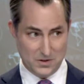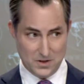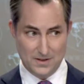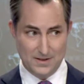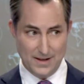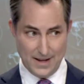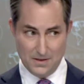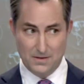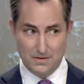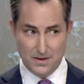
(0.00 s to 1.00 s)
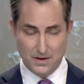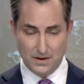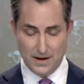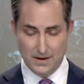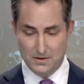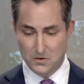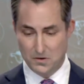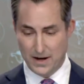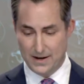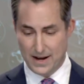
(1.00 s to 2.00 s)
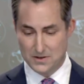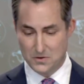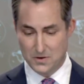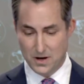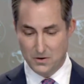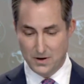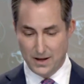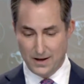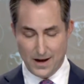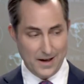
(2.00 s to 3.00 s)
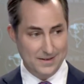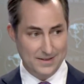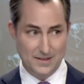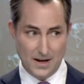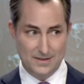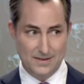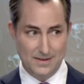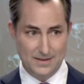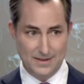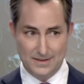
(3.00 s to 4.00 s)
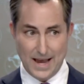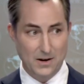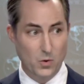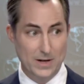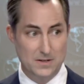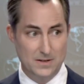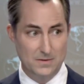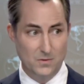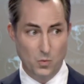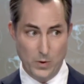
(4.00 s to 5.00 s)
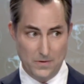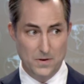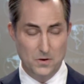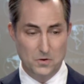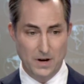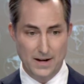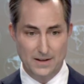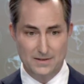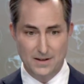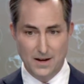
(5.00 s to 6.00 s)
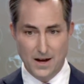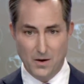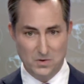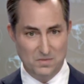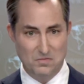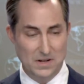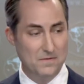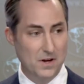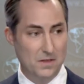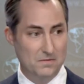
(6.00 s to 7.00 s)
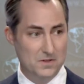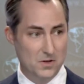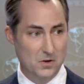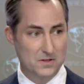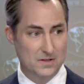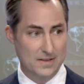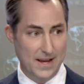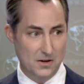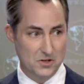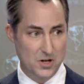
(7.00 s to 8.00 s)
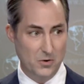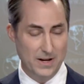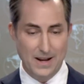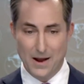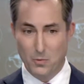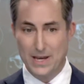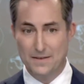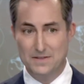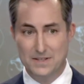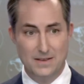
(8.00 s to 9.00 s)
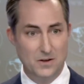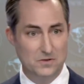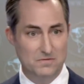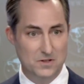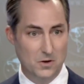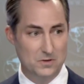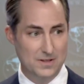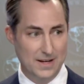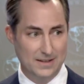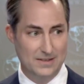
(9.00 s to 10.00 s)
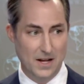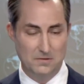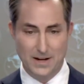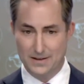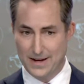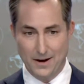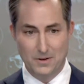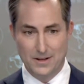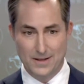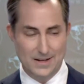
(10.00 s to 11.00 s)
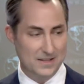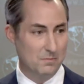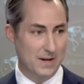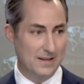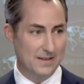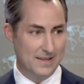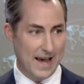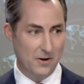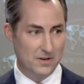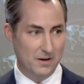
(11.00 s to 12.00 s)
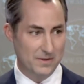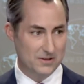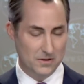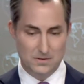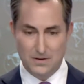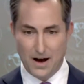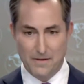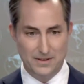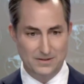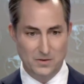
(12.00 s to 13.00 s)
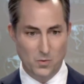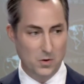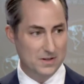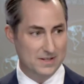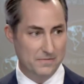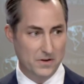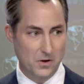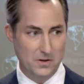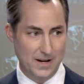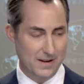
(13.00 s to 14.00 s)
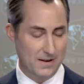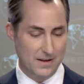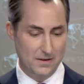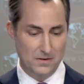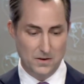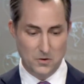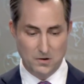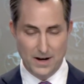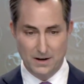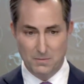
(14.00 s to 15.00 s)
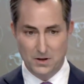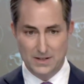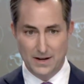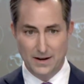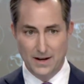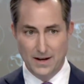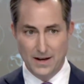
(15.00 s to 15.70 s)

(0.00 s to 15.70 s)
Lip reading: was just in Ukraine, as you know, discussed this exact question with the Ukrainians, was briefed on the results that they are showing, and we have seen those results accelerate. Now, that doesn't mean that the outcome is certain. Obviously, war is difficult, and the Ukrainian military